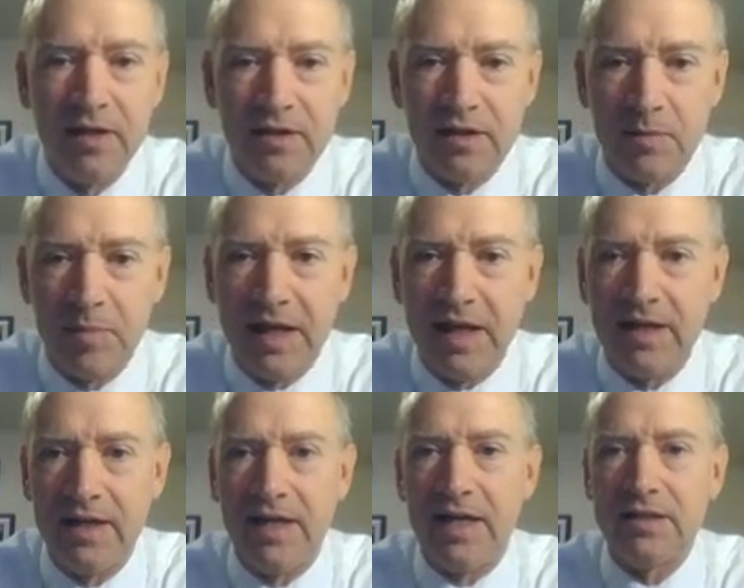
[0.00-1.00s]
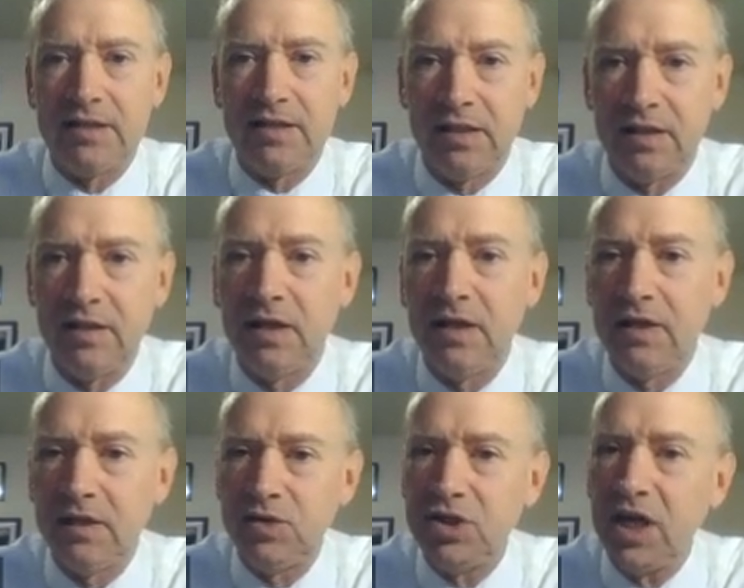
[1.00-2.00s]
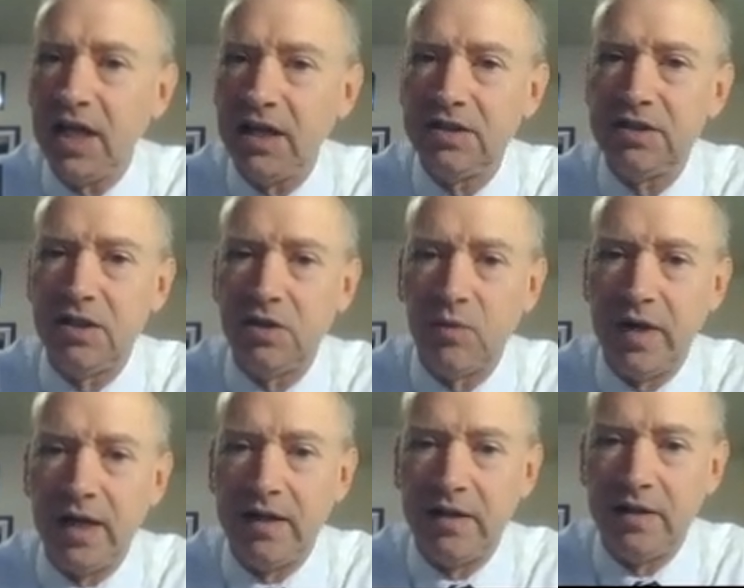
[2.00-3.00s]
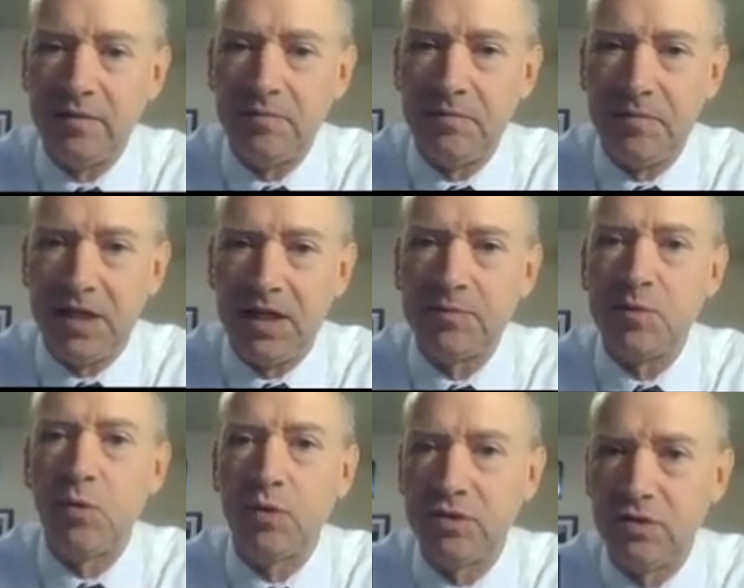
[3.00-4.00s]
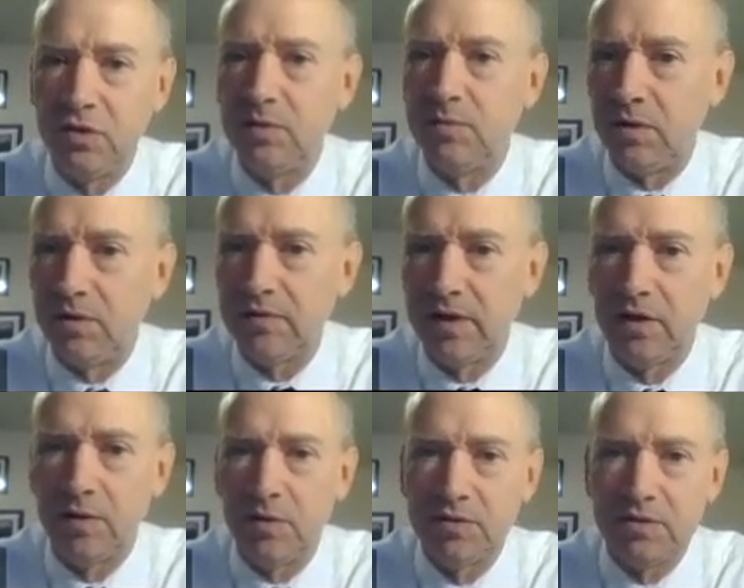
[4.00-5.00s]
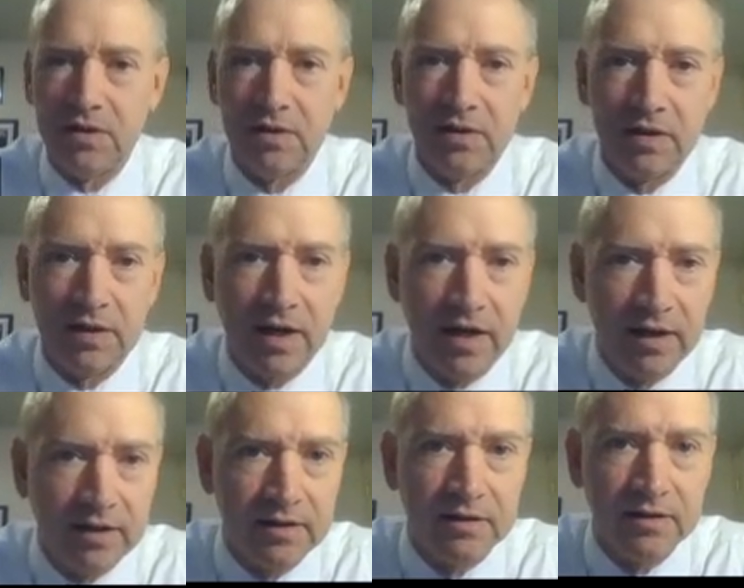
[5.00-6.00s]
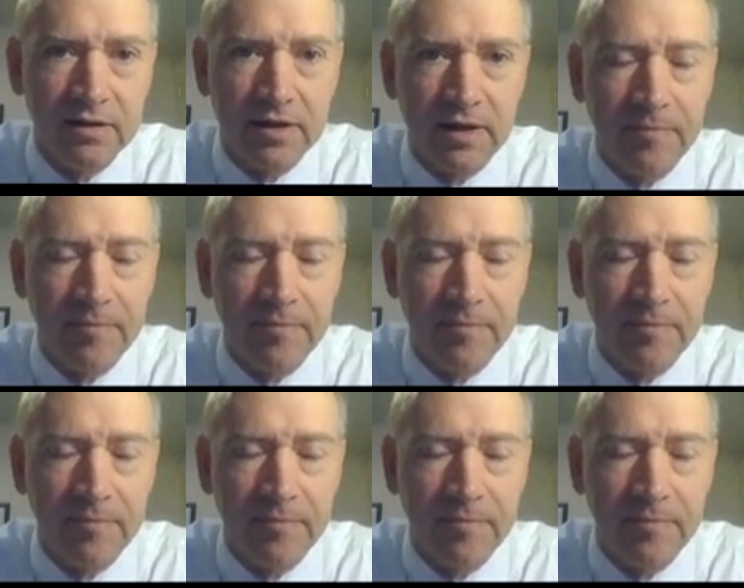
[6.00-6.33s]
that the planet had actually changed in a way that becomes more suitable, right? Almost a Gaian